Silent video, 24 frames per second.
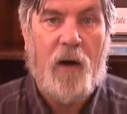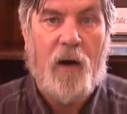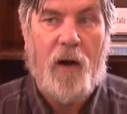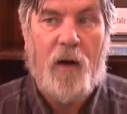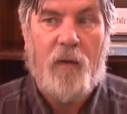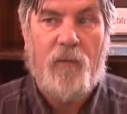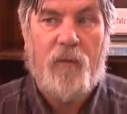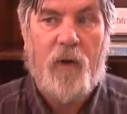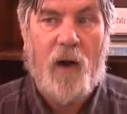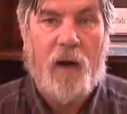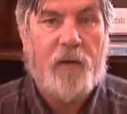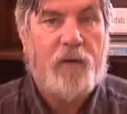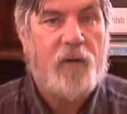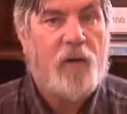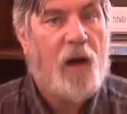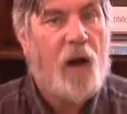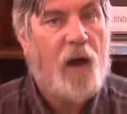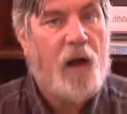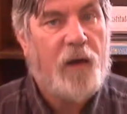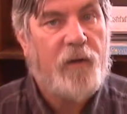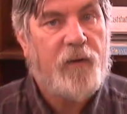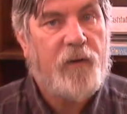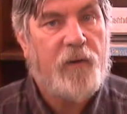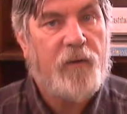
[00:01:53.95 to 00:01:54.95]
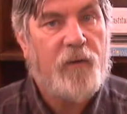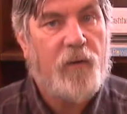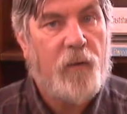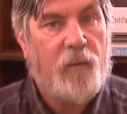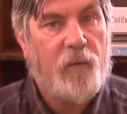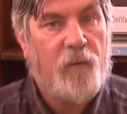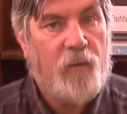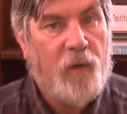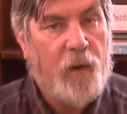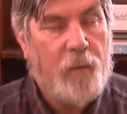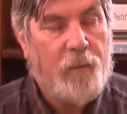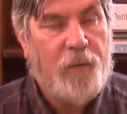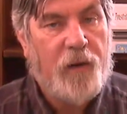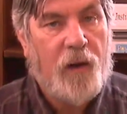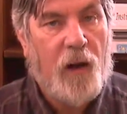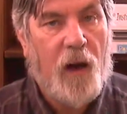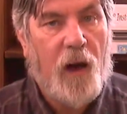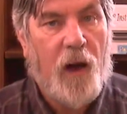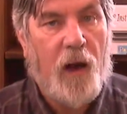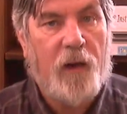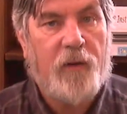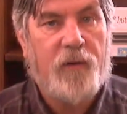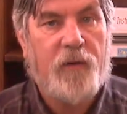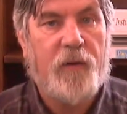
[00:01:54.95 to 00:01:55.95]
flex classes or flipped
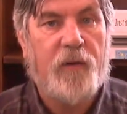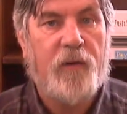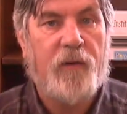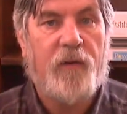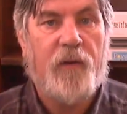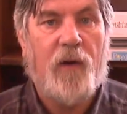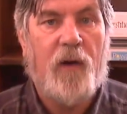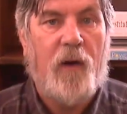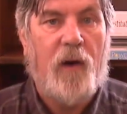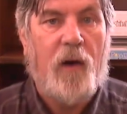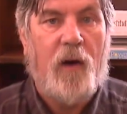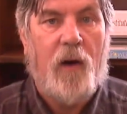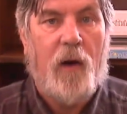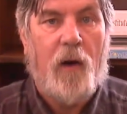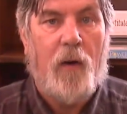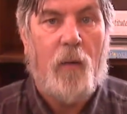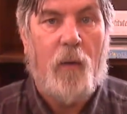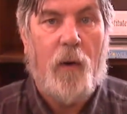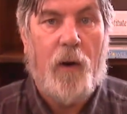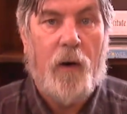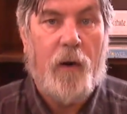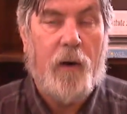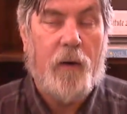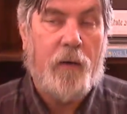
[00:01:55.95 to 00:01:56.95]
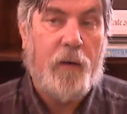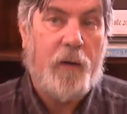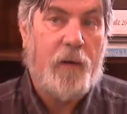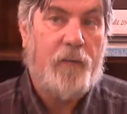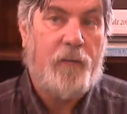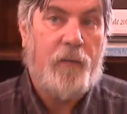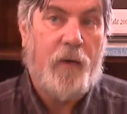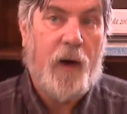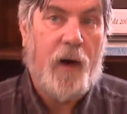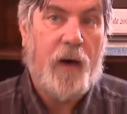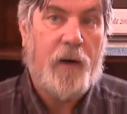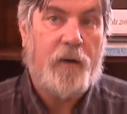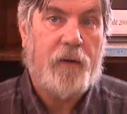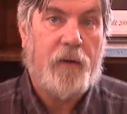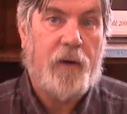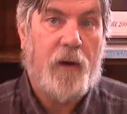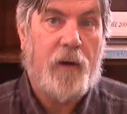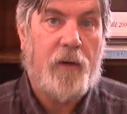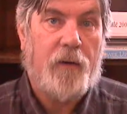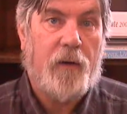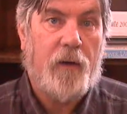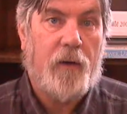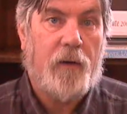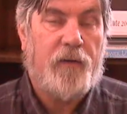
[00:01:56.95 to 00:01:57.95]
classes, where in fact
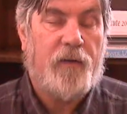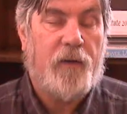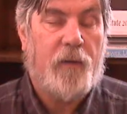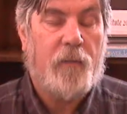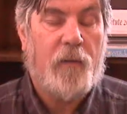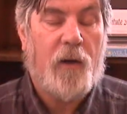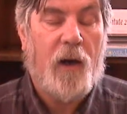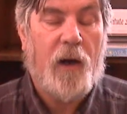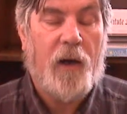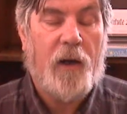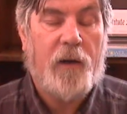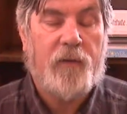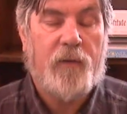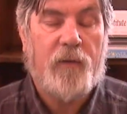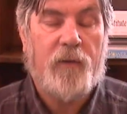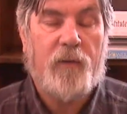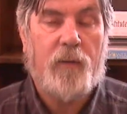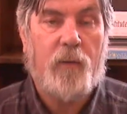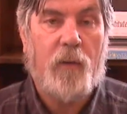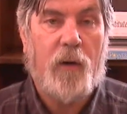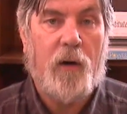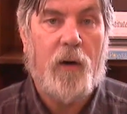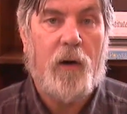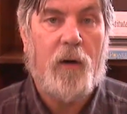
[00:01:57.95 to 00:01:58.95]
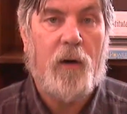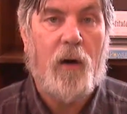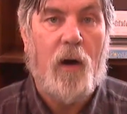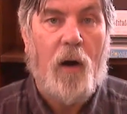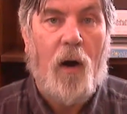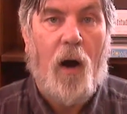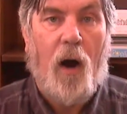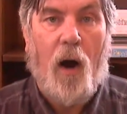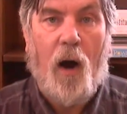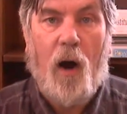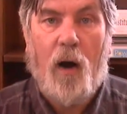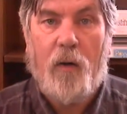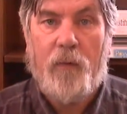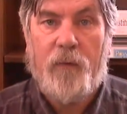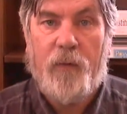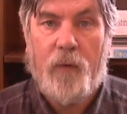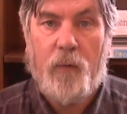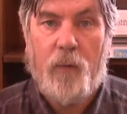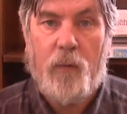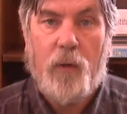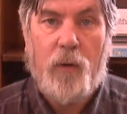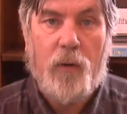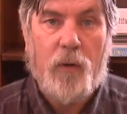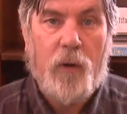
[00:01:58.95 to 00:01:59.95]
there are some classes where all of the
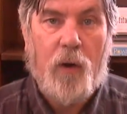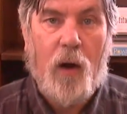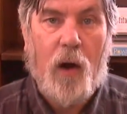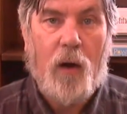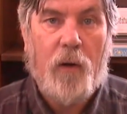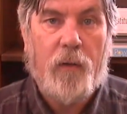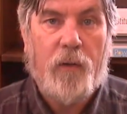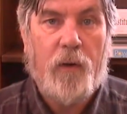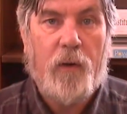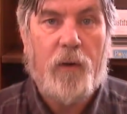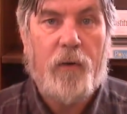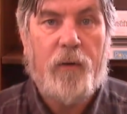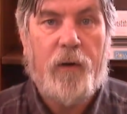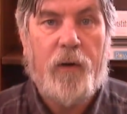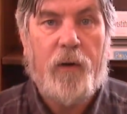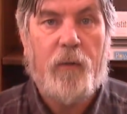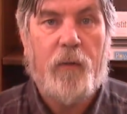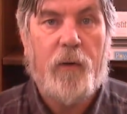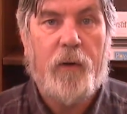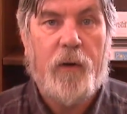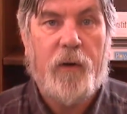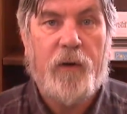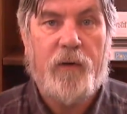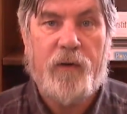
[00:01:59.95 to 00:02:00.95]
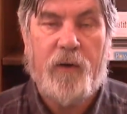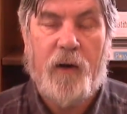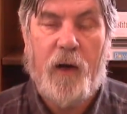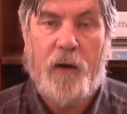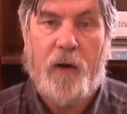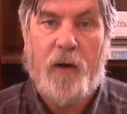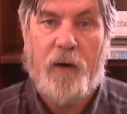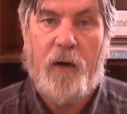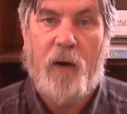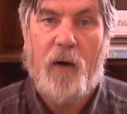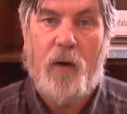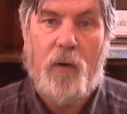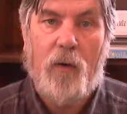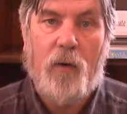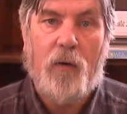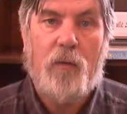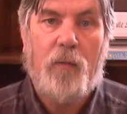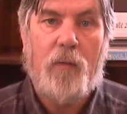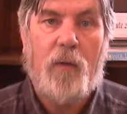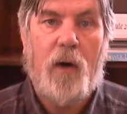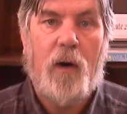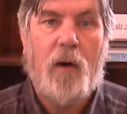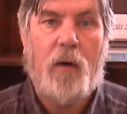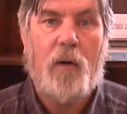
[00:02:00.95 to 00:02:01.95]
learning work is done at
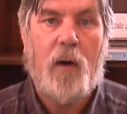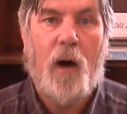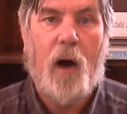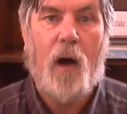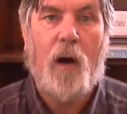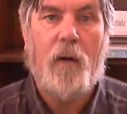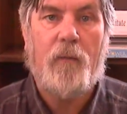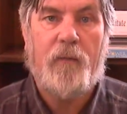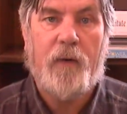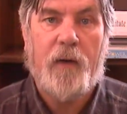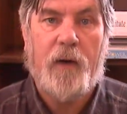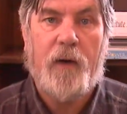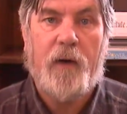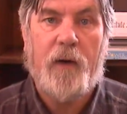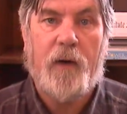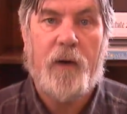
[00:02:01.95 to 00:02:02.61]
home via